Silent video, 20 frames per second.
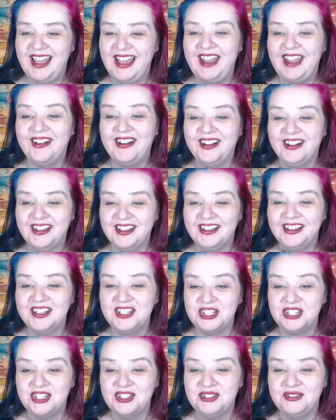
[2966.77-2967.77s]
Erica,
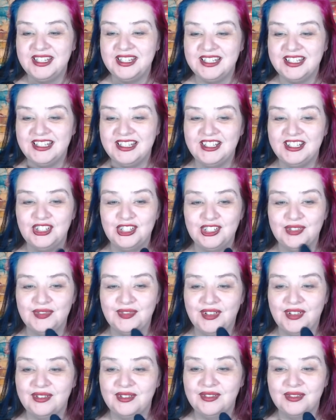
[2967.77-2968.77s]
it's too easy to just
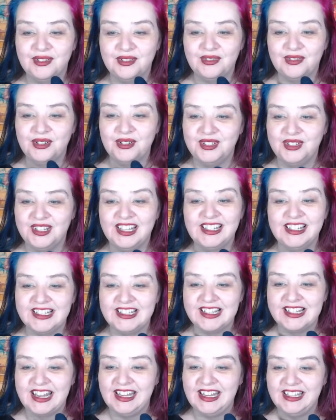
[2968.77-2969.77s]
phone for food and
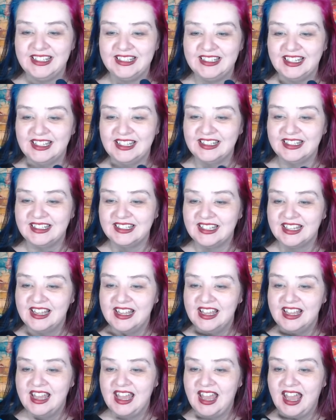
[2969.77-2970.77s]
it's nice, yes.
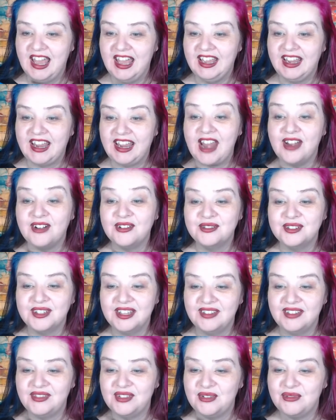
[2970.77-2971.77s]
Uh, Carol's
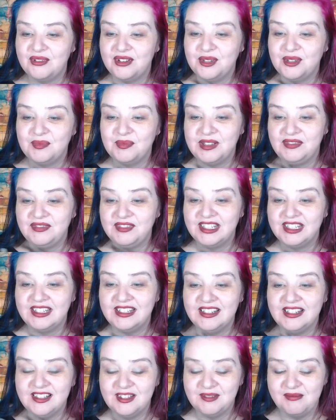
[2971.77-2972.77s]
having a roast beef
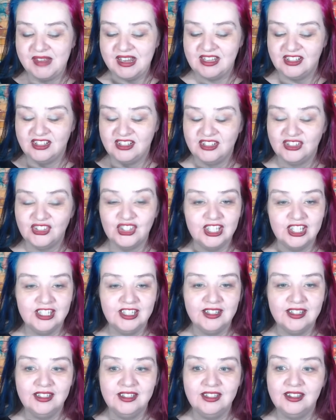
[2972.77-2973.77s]
dinner. The meat's just
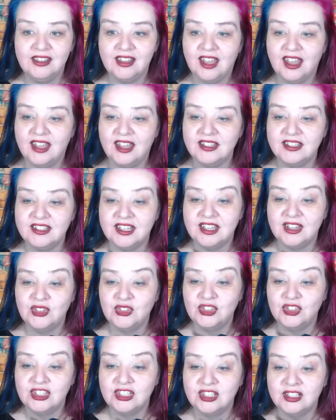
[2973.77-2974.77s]
cooking. That
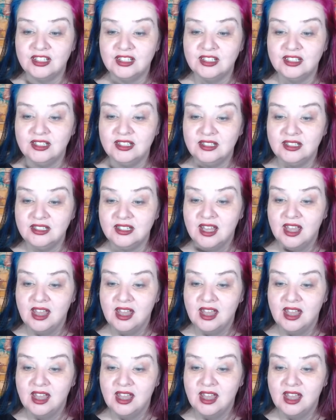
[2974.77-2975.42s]
sounds good.